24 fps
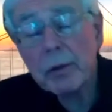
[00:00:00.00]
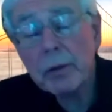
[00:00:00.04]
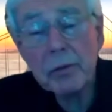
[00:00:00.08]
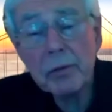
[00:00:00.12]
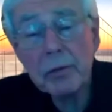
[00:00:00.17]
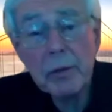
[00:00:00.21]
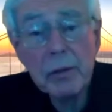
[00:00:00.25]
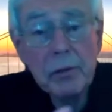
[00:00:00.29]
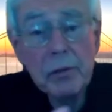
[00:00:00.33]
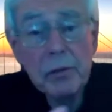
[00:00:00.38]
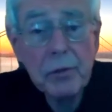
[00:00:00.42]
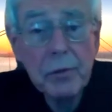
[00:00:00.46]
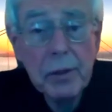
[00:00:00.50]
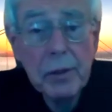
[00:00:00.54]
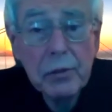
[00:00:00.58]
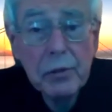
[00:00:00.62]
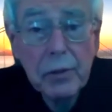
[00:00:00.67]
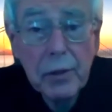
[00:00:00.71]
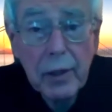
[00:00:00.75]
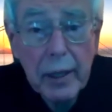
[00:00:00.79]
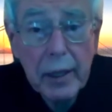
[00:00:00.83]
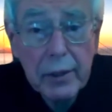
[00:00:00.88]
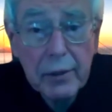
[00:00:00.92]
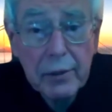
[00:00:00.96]
there's
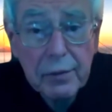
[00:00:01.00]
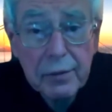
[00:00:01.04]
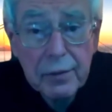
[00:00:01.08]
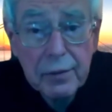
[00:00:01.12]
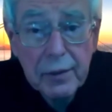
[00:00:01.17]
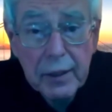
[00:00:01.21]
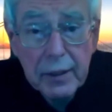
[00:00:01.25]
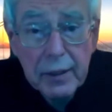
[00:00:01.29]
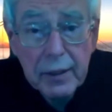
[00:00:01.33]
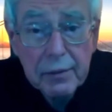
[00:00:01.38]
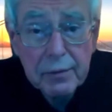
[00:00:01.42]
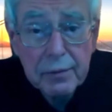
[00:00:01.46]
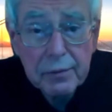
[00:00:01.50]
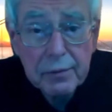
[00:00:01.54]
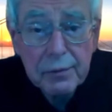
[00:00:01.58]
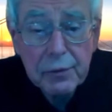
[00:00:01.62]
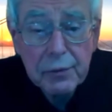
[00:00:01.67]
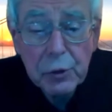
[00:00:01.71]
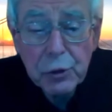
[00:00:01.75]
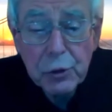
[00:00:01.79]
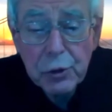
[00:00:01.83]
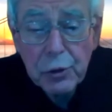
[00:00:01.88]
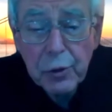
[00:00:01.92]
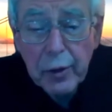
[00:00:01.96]
a lot of
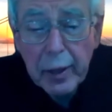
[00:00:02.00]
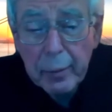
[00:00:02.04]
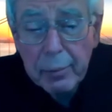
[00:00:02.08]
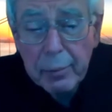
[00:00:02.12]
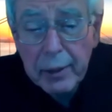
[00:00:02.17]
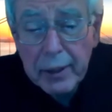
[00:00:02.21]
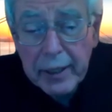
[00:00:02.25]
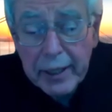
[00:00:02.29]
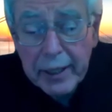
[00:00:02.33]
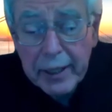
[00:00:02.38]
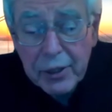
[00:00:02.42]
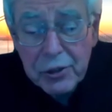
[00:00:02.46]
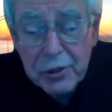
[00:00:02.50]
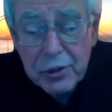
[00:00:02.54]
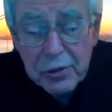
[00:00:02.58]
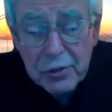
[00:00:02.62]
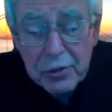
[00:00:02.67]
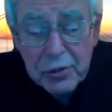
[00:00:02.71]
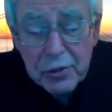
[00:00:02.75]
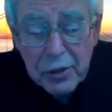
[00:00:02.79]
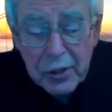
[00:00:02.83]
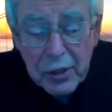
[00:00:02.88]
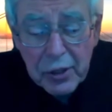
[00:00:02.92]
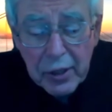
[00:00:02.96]
future
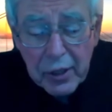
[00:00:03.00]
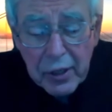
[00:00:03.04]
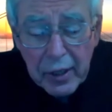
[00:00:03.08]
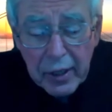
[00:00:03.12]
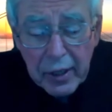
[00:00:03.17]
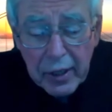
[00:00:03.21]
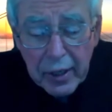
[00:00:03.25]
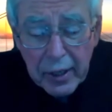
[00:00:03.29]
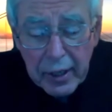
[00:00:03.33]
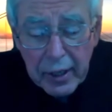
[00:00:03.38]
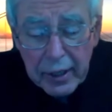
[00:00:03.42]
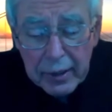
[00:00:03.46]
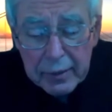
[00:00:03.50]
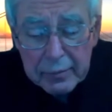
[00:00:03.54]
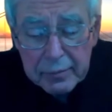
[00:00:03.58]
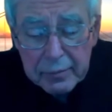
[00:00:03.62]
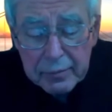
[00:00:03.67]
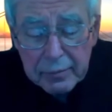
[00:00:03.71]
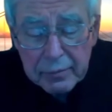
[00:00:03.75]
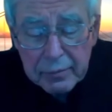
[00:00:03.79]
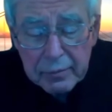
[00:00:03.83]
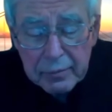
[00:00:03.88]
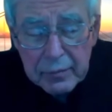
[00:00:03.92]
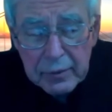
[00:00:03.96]
applications.
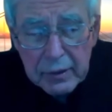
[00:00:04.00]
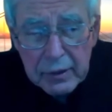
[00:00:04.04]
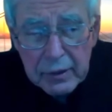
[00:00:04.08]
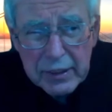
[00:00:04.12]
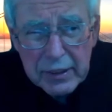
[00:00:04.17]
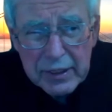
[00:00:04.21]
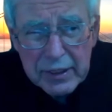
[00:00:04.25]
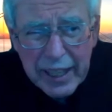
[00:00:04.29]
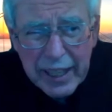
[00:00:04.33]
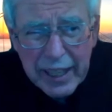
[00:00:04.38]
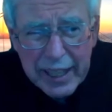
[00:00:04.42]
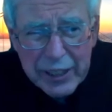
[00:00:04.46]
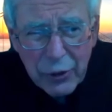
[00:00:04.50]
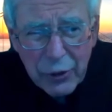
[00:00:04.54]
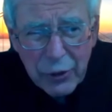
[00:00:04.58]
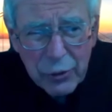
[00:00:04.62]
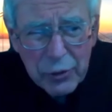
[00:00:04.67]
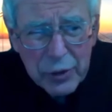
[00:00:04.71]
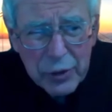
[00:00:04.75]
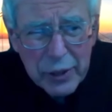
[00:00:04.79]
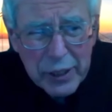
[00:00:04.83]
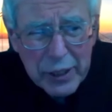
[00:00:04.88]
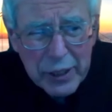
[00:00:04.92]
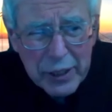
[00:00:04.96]
Not
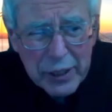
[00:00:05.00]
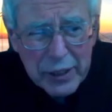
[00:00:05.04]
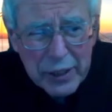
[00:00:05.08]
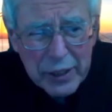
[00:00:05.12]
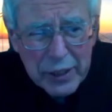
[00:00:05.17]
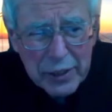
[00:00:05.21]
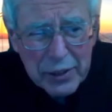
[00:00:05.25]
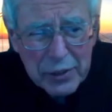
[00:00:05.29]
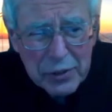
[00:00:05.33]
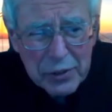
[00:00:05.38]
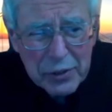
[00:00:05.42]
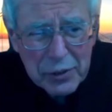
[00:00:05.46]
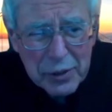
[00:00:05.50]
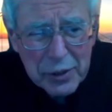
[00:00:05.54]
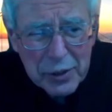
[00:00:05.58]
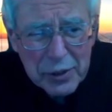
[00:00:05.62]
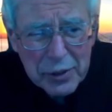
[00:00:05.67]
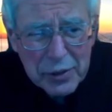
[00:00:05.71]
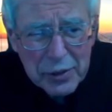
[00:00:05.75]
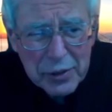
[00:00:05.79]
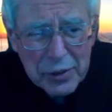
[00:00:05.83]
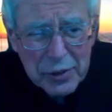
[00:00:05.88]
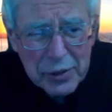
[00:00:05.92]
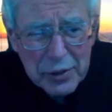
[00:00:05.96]
only is
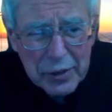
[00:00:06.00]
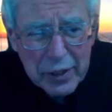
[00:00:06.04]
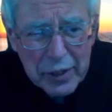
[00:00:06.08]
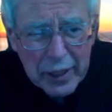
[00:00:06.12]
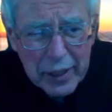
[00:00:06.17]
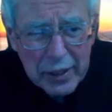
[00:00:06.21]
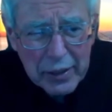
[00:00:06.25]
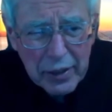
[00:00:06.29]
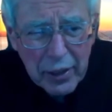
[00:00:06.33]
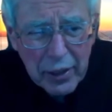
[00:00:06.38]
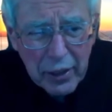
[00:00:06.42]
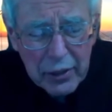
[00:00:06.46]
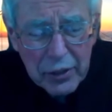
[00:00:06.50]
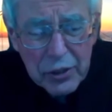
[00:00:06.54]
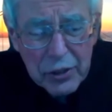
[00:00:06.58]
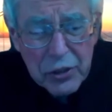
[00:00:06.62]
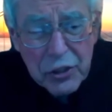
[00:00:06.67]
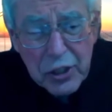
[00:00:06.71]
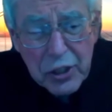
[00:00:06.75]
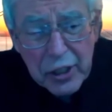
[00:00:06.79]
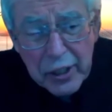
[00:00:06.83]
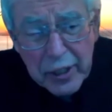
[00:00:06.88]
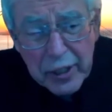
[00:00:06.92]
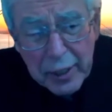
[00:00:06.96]
the
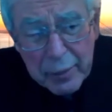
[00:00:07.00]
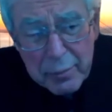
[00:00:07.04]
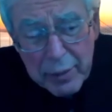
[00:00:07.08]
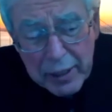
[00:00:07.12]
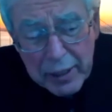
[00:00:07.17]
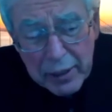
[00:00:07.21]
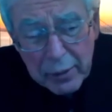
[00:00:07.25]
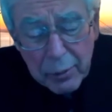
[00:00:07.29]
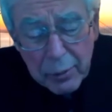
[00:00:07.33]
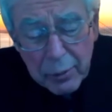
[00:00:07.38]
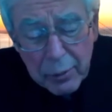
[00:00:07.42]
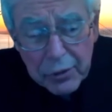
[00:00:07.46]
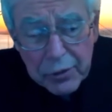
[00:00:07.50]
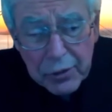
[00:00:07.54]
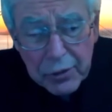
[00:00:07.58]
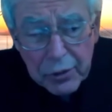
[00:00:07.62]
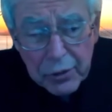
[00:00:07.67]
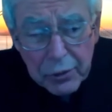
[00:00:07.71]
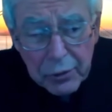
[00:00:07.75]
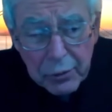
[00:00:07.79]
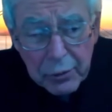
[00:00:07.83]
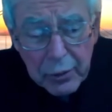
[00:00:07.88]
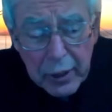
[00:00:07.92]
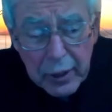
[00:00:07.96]
technology amenable
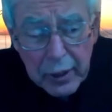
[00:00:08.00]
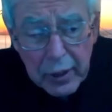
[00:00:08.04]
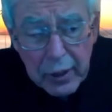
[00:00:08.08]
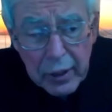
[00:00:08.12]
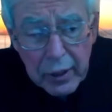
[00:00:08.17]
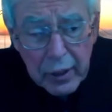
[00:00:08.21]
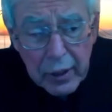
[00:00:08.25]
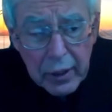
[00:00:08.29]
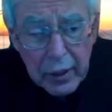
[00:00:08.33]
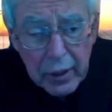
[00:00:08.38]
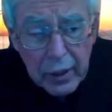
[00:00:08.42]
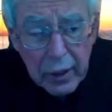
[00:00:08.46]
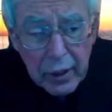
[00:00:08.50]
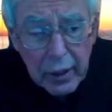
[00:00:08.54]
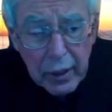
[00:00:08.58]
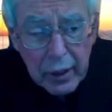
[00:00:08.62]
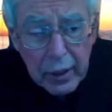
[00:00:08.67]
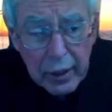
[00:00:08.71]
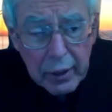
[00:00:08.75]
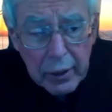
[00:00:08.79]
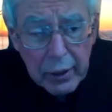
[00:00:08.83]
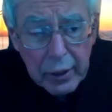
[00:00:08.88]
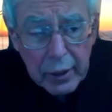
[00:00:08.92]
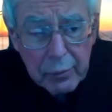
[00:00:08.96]
to
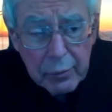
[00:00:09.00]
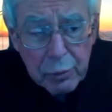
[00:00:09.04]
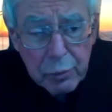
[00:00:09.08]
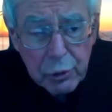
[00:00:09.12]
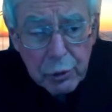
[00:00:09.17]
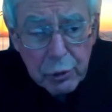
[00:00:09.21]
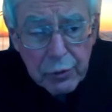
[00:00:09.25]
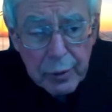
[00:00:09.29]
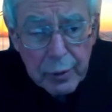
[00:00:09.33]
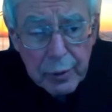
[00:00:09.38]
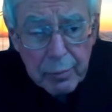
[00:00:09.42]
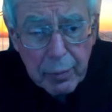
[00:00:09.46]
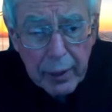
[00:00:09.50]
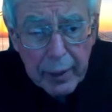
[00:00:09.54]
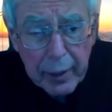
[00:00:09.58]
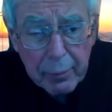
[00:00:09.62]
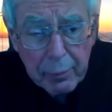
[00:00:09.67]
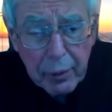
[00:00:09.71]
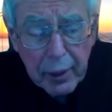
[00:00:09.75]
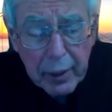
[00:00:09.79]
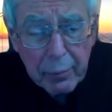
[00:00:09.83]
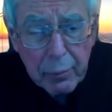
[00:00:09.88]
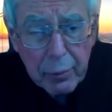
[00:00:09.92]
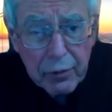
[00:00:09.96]
improving
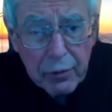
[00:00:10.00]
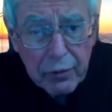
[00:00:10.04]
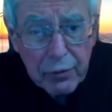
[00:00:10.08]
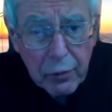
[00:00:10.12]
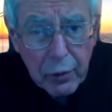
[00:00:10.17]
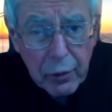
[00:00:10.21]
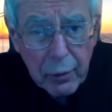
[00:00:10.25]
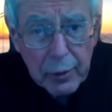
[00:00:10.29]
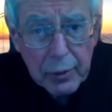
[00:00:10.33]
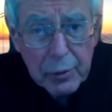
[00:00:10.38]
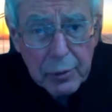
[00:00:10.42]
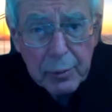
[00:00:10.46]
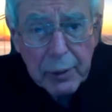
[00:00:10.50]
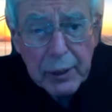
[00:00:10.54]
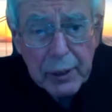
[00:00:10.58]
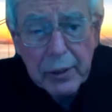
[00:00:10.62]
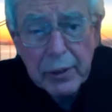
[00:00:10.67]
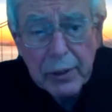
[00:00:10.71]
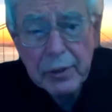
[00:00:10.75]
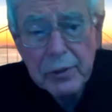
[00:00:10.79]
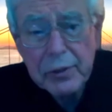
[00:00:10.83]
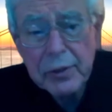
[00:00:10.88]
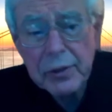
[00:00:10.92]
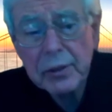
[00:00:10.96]
pipeline performance
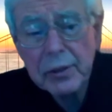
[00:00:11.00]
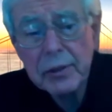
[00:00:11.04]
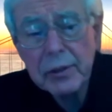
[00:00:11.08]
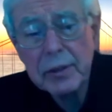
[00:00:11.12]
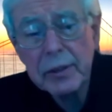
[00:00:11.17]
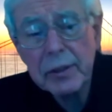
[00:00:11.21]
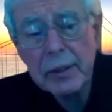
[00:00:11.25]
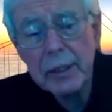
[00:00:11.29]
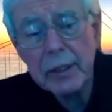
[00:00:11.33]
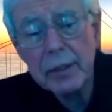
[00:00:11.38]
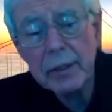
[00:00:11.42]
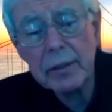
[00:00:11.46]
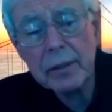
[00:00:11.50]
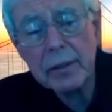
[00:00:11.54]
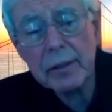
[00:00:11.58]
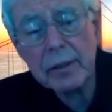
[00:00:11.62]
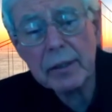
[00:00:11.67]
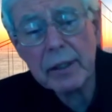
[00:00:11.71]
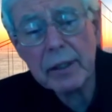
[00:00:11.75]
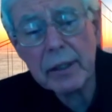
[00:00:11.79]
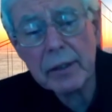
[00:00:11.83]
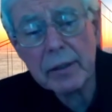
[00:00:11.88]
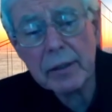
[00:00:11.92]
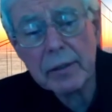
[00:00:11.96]
because
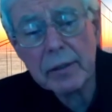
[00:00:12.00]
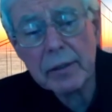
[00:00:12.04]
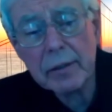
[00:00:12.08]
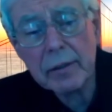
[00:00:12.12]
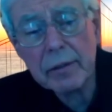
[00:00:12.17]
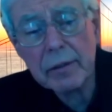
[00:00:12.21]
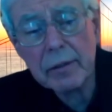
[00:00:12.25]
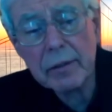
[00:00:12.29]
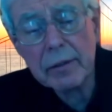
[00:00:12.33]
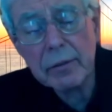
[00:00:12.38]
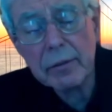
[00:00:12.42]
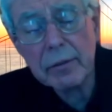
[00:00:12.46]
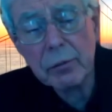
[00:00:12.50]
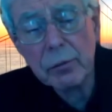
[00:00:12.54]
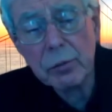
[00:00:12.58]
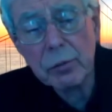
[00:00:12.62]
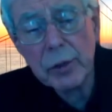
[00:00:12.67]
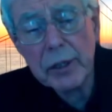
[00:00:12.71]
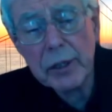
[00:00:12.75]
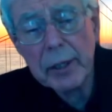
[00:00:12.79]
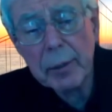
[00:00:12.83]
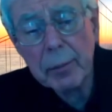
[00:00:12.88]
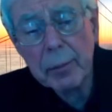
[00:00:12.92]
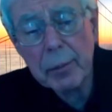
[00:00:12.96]
it
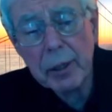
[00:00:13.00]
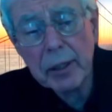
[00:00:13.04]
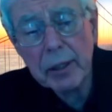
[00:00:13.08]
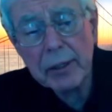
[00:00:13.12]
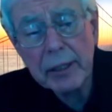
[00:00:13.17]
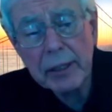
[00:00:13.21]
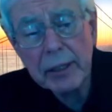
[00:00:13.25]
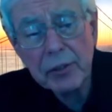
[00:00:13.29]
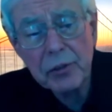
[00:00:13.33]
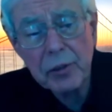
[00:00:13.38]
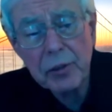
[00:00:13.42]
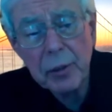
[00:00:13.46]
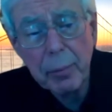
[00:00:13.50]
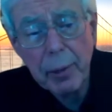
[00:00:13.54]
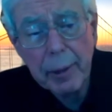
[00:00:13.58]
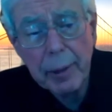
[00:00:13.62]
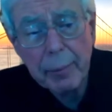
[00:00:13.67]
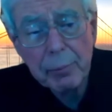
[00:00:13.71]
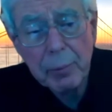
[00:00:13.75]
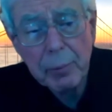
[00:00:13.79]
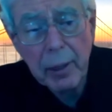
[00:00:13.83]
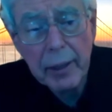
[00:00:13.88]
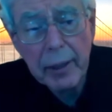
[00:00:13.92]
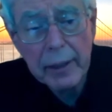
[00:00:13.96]
rehabilitates the
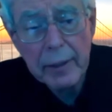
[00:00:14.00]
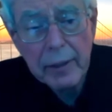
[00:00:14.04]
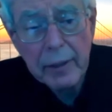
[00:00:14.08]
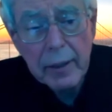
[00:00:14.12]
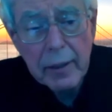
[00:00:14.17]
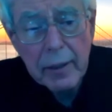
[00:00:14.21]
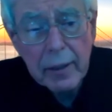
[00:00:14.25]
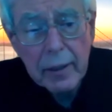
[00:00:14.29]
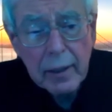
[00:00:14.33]
pipeline